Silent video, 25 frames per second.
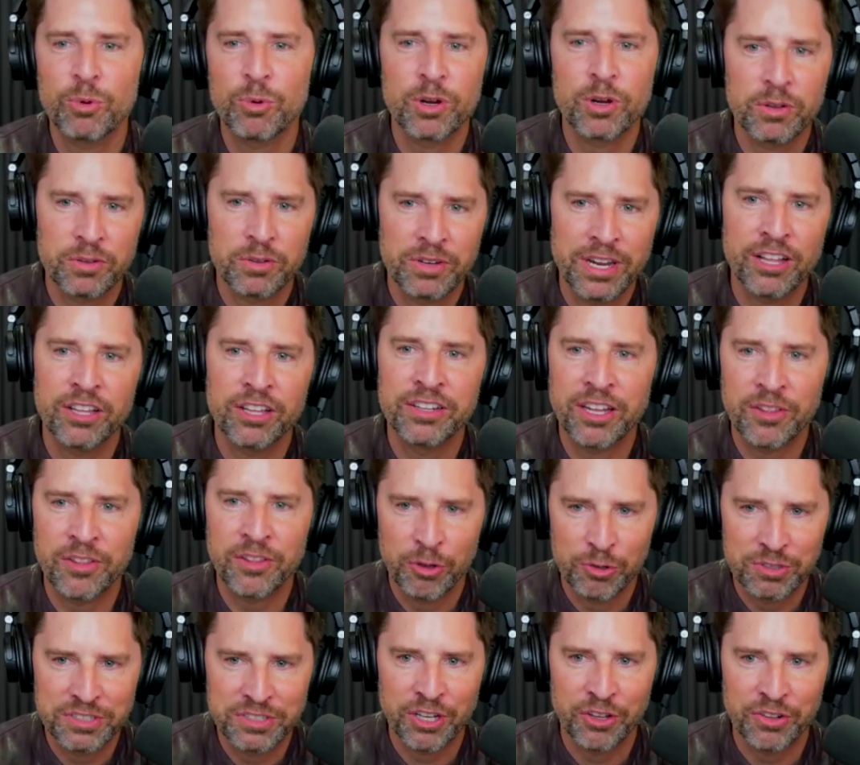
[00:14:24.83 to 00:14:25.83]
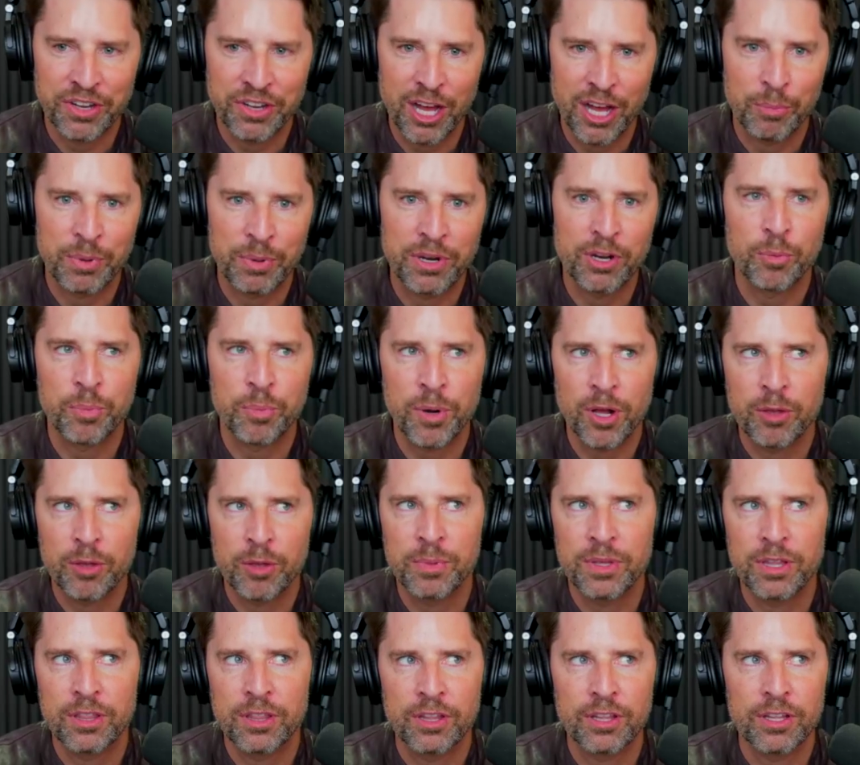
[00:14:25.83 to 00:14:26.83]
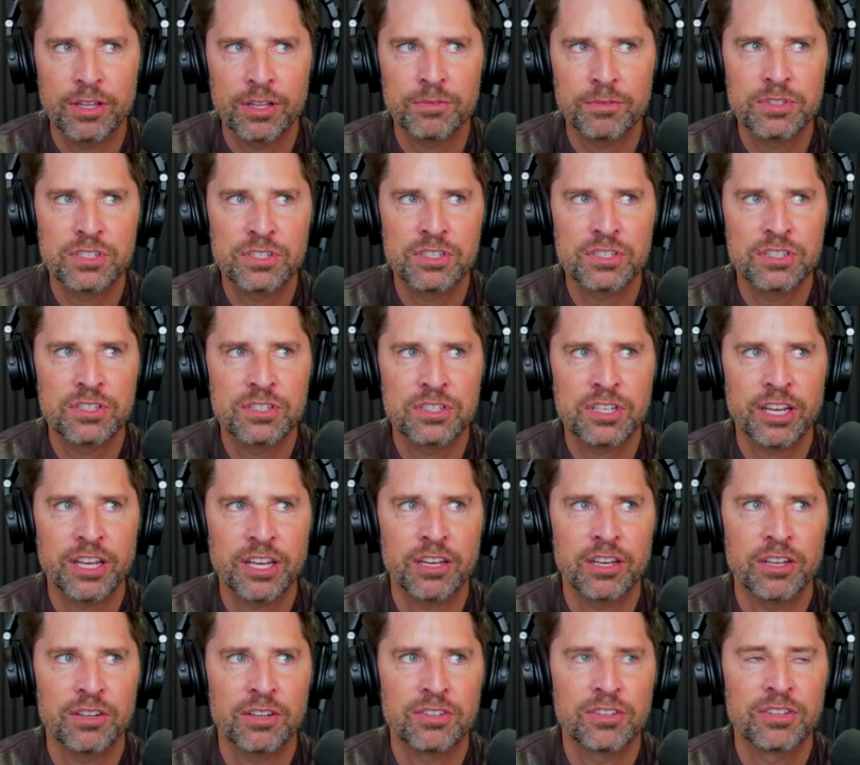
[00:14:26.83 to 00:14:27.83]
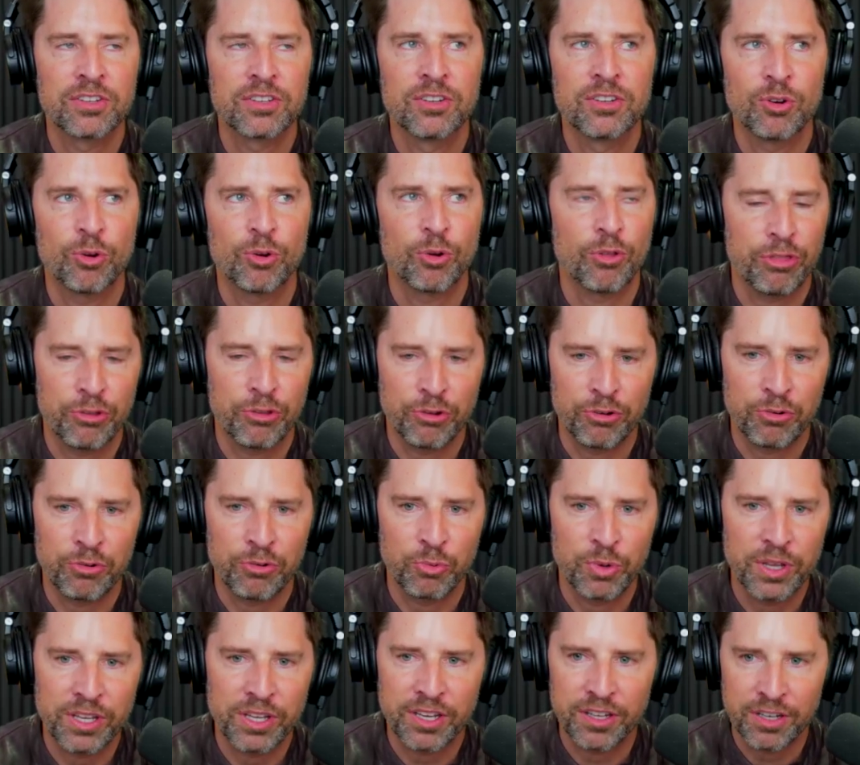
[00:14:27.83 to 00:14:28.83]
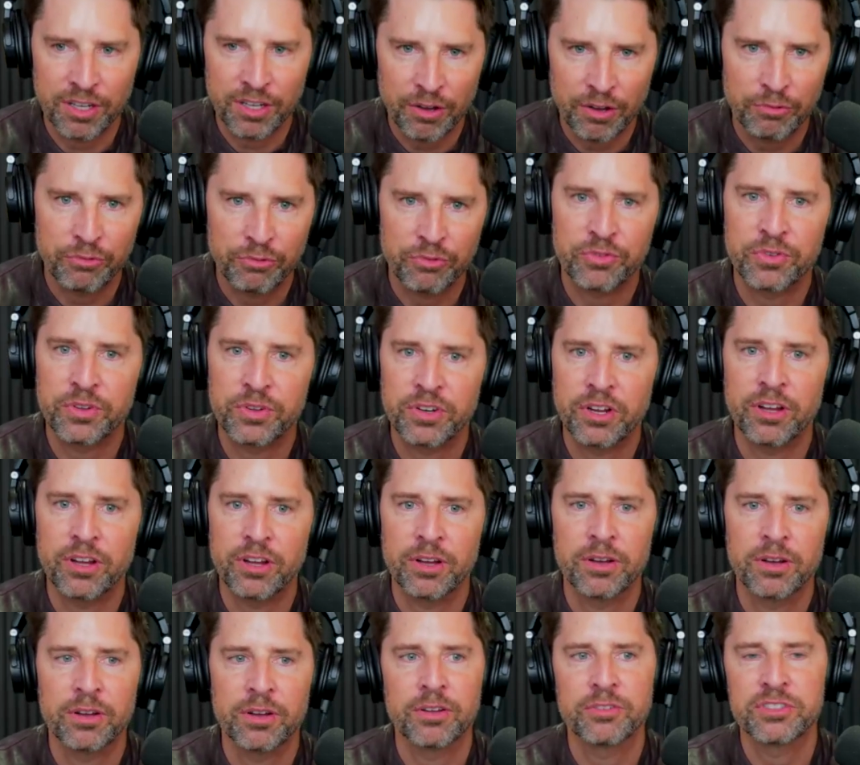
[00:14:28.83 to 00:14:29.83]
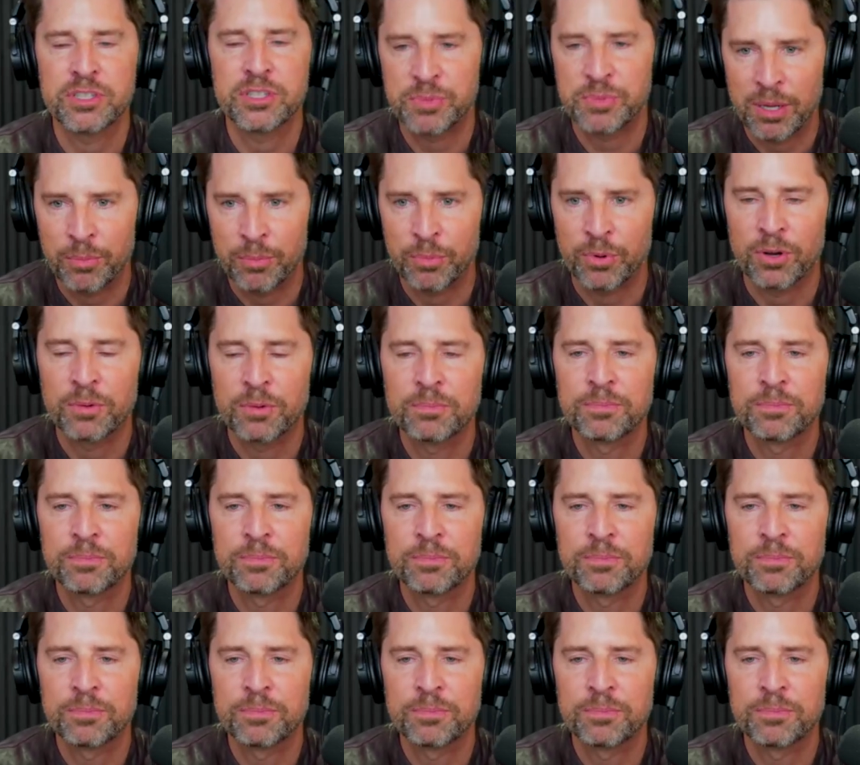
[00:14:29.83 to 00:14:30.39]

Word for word: nailing down the hotel now, but it'll probably be the second or third weekend of uh September.